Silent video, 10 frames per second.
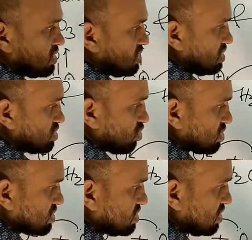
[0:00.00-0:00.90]
This
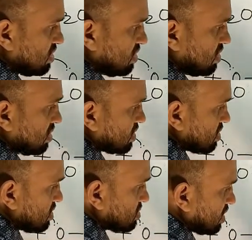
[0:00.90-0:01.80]
oxygen,
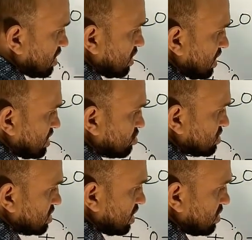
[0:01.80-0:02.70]
this
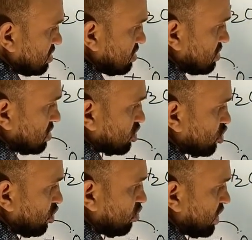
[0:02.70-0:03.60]
hydrogen ion
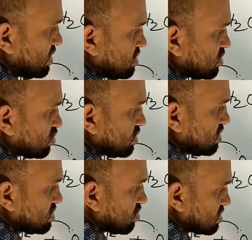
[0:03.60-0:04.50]
combines with
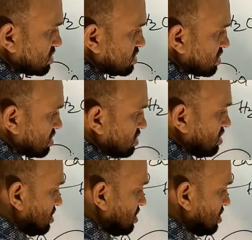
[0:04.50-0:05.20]
this oxygen.